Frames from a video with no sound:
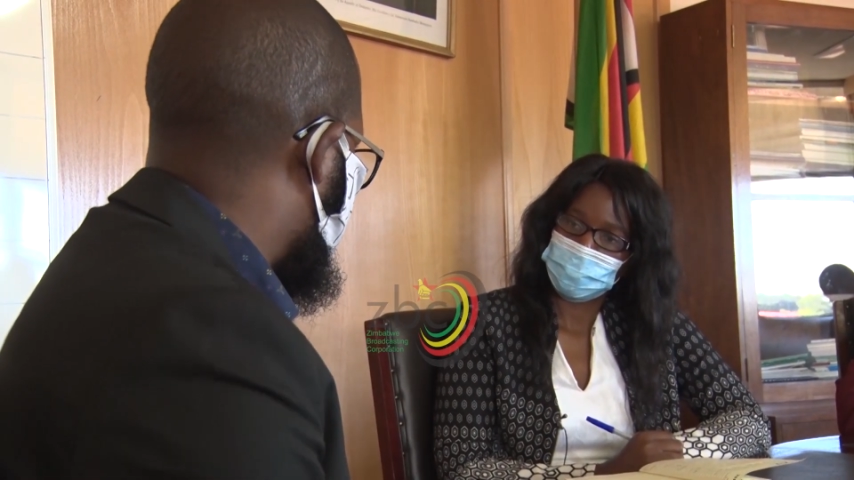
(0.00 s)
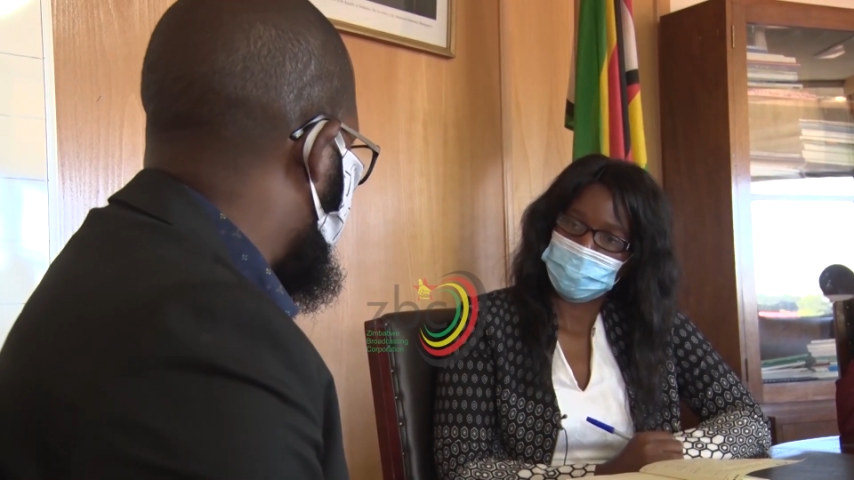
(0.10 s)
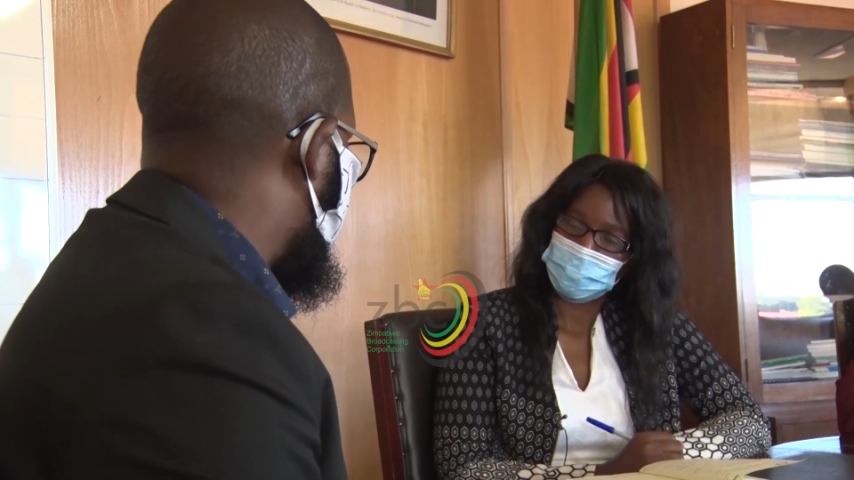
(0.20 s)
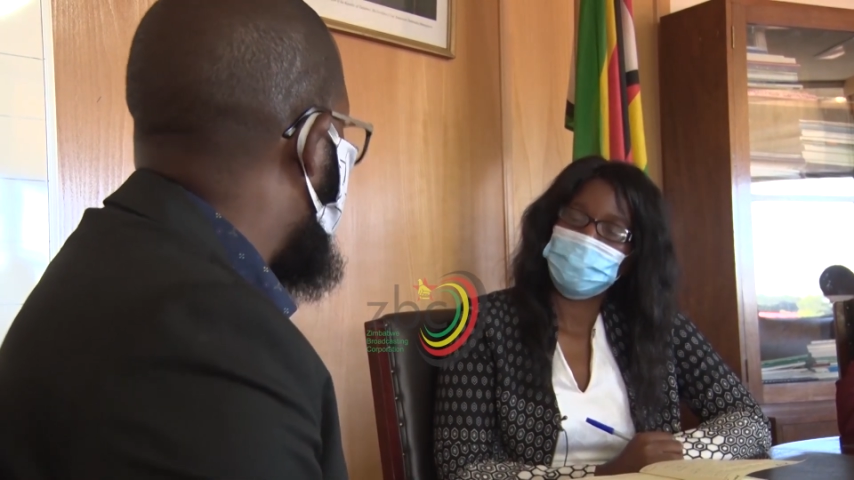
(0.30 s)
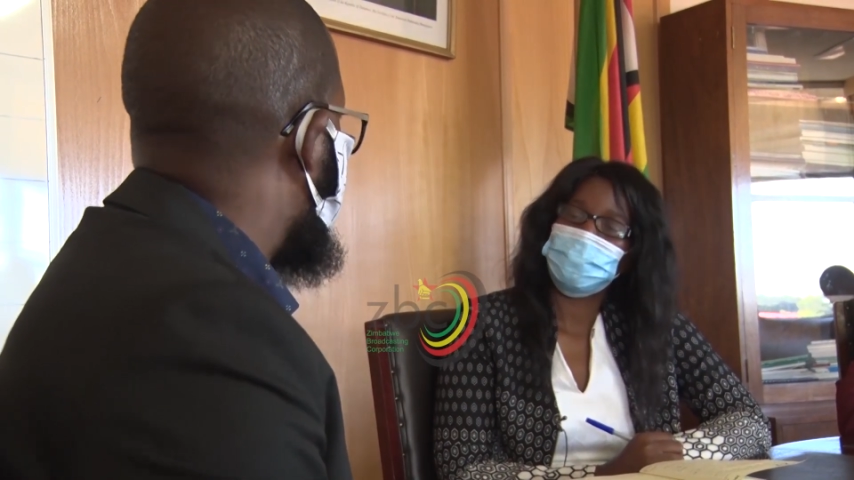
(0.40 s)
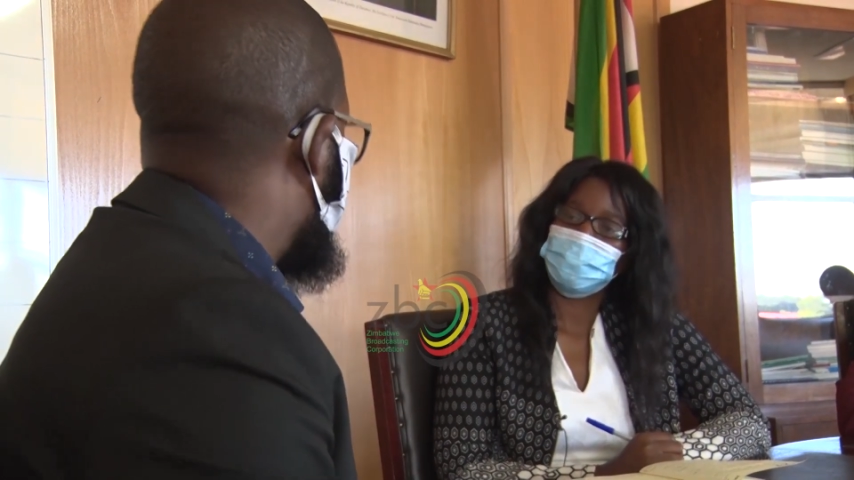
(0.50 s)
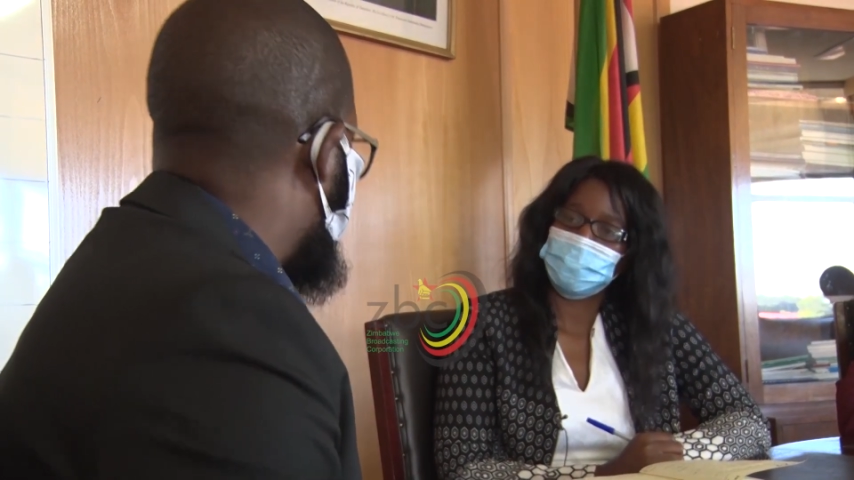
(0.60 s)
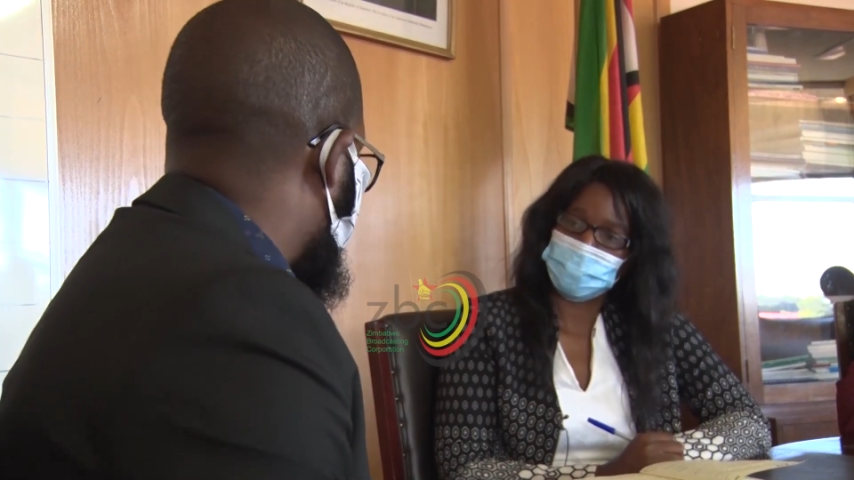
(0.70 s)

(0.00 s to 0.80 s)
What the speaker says: pandemic.